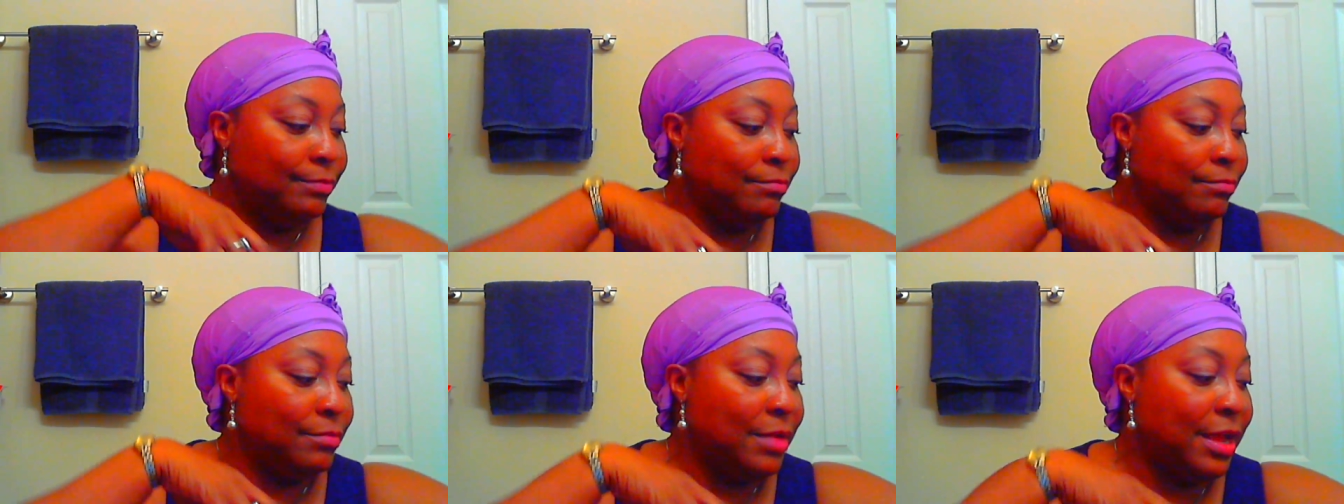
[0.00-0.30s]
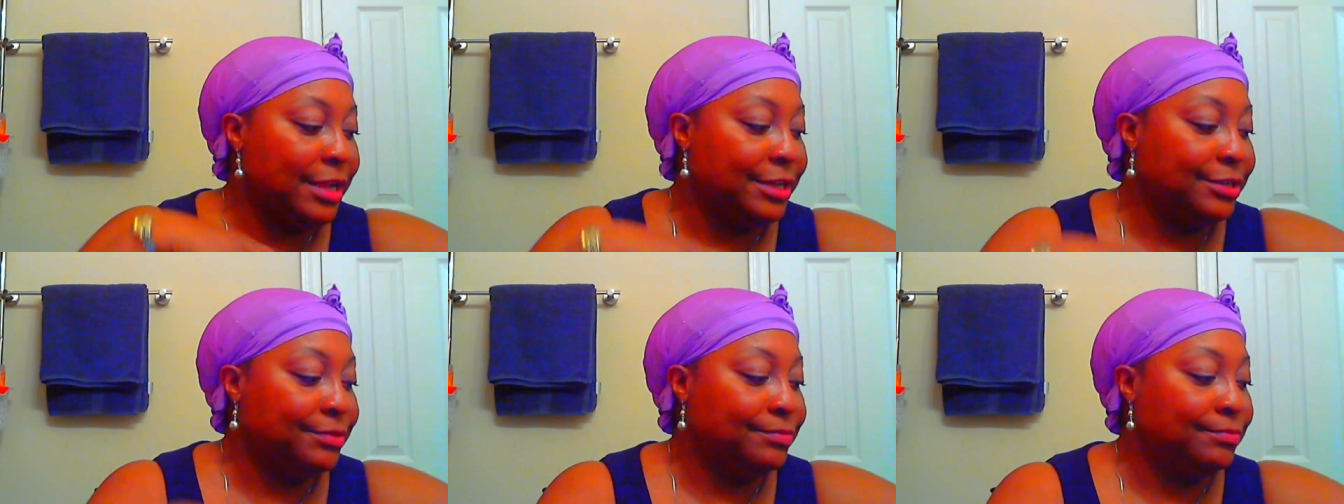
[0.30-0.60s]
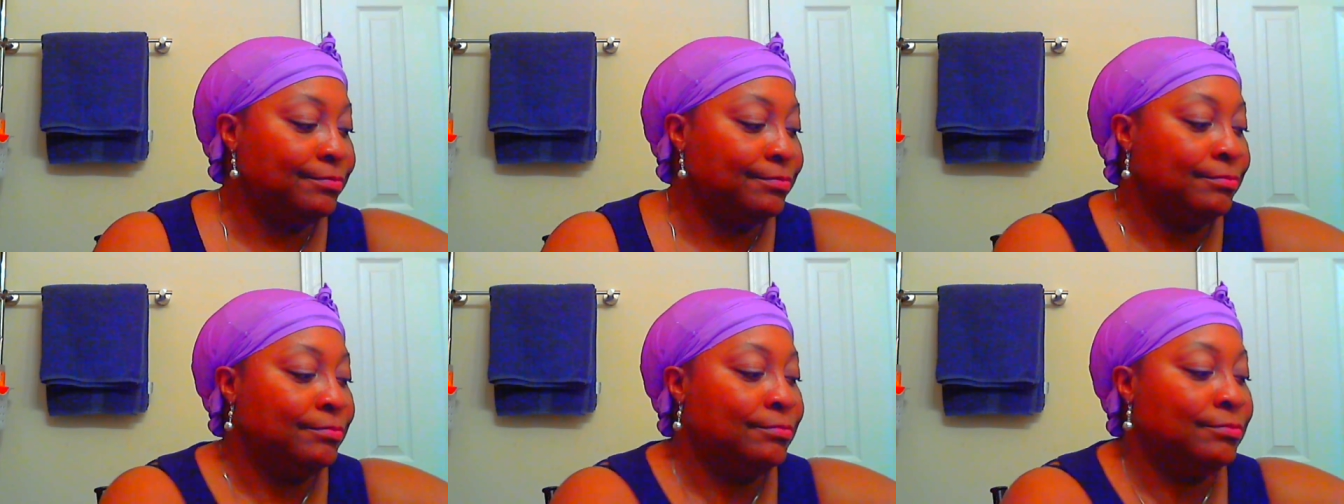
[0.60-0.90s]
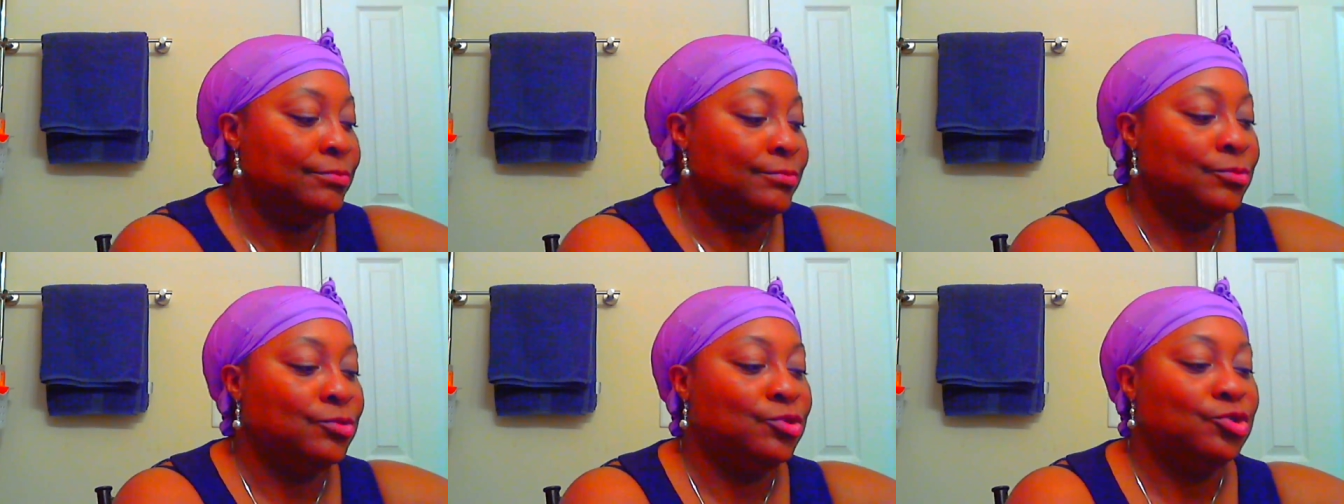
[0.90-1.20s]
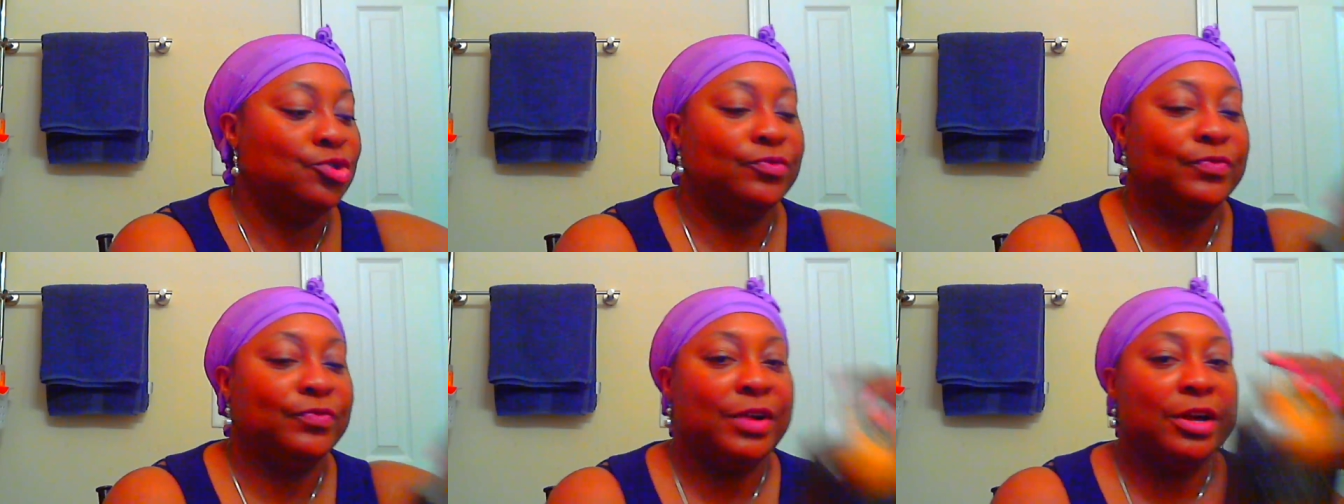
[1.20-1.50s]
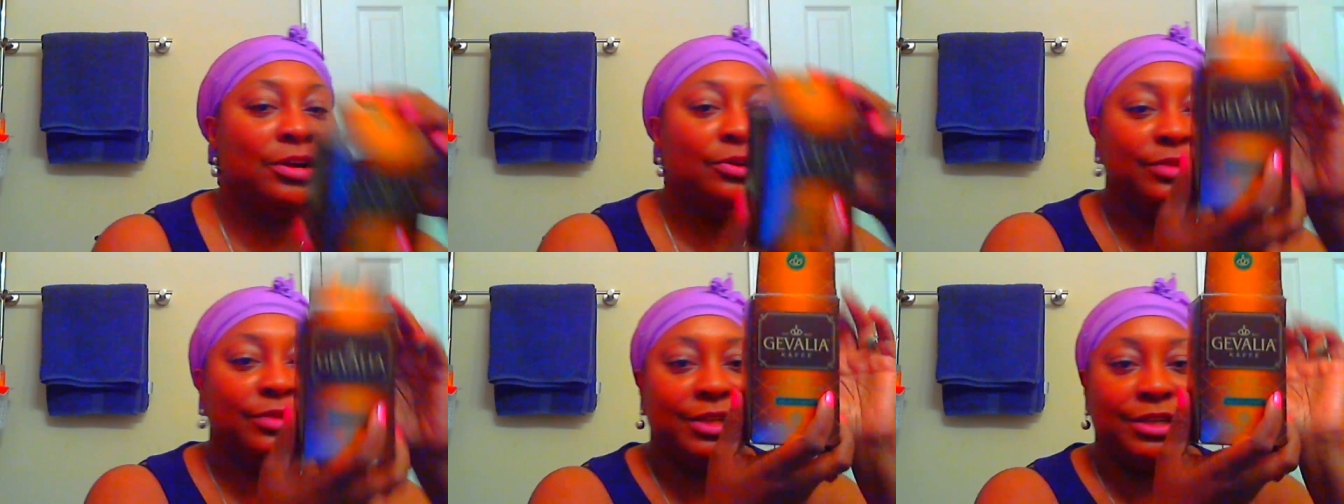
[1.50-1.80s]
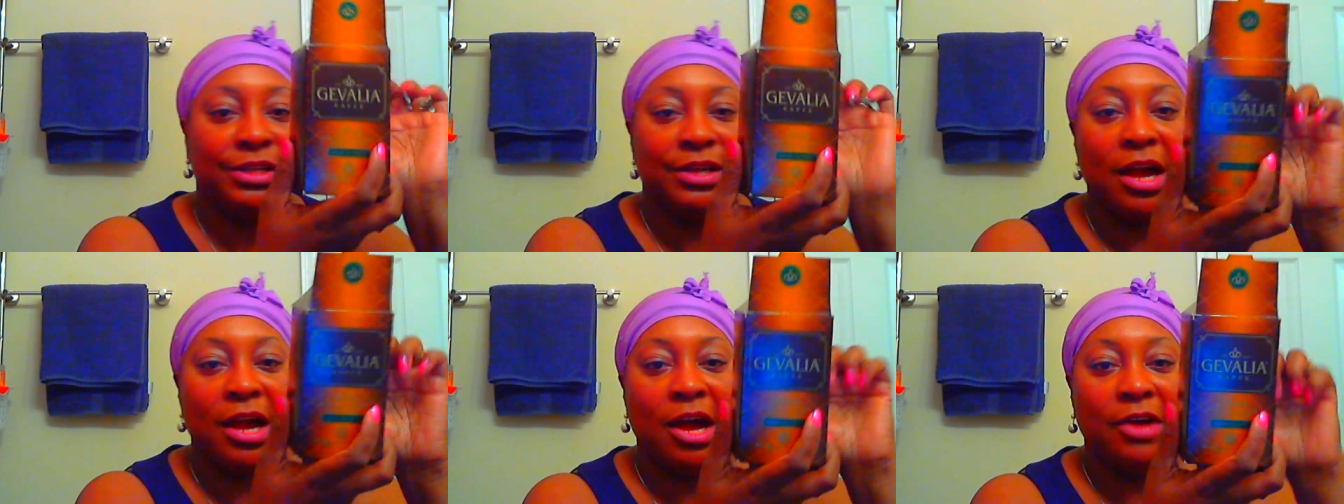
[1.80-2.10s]
my
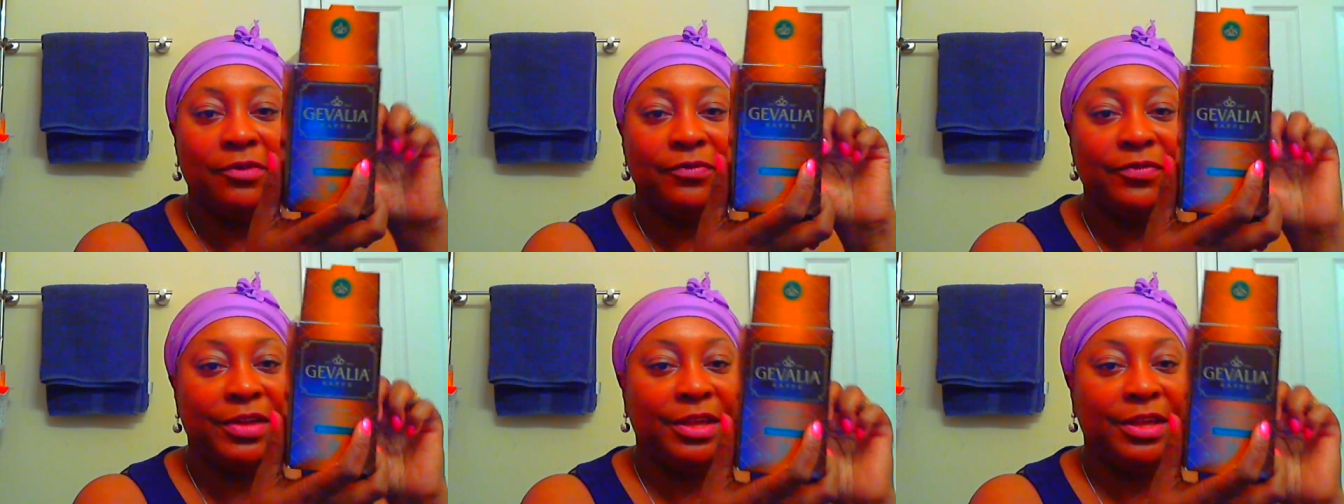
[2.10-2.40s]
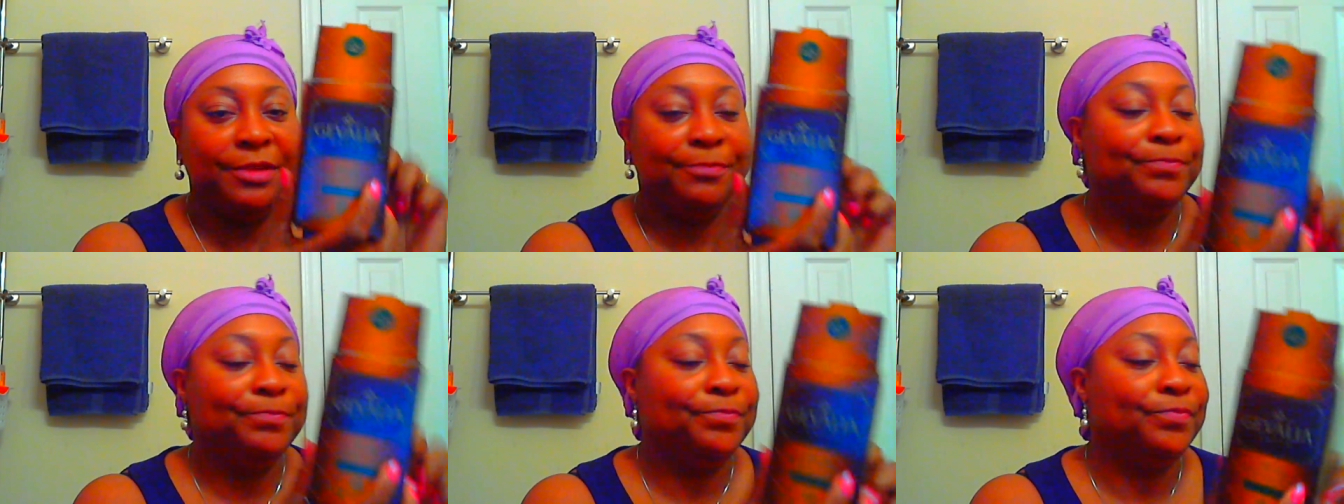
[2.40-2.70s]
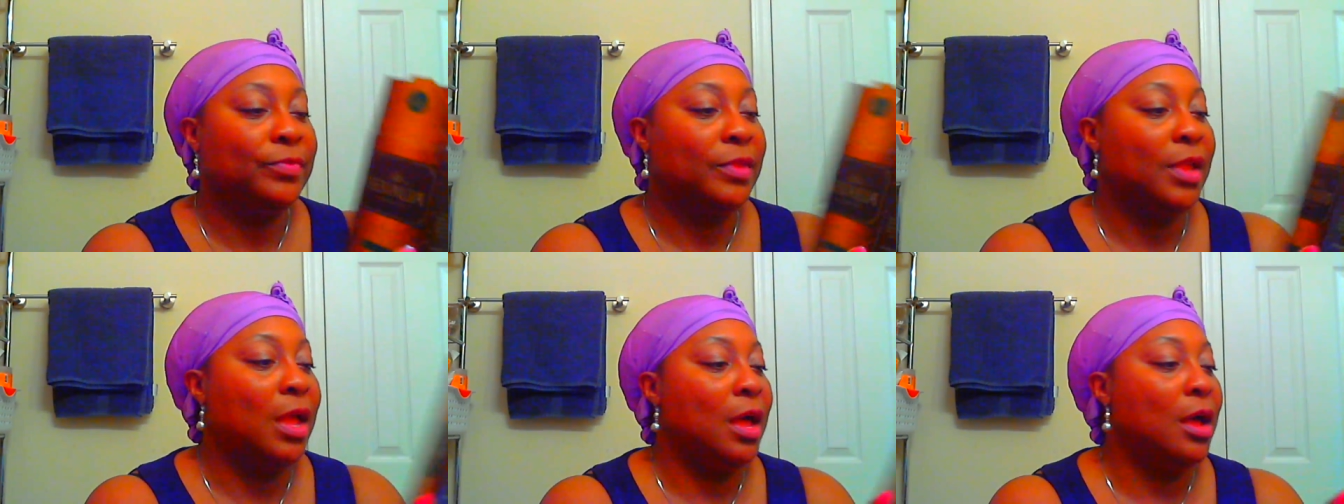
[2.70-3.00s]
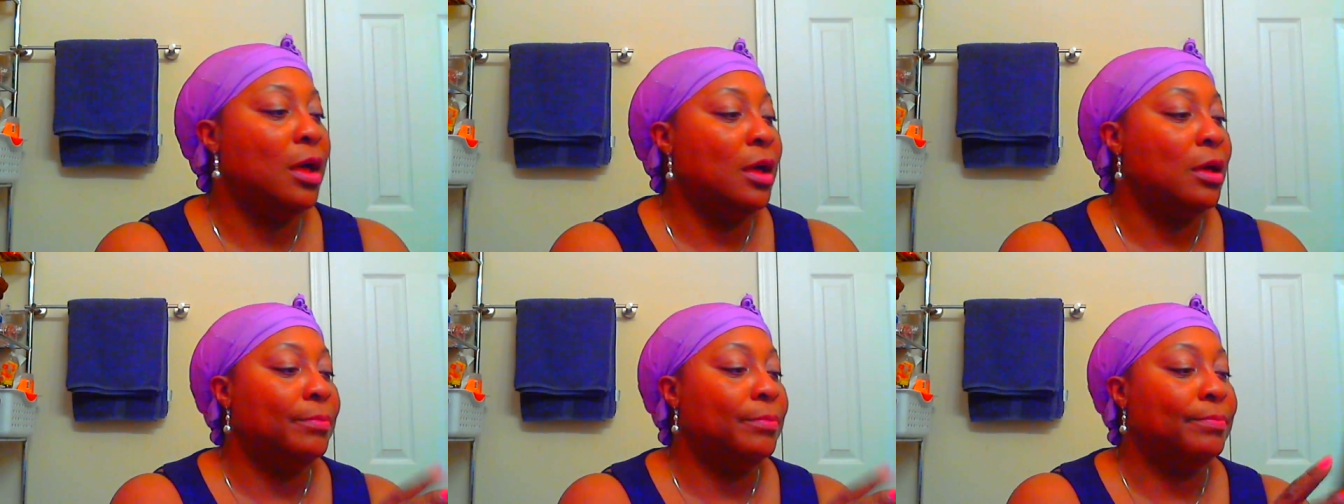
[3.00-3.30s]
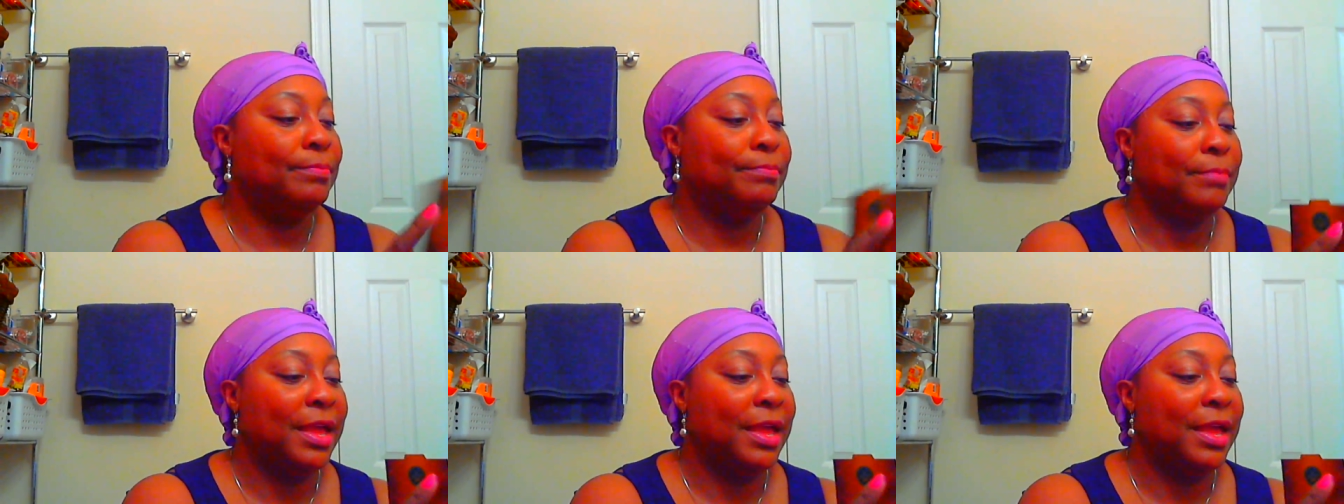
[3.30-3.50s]
Gervaldi coffee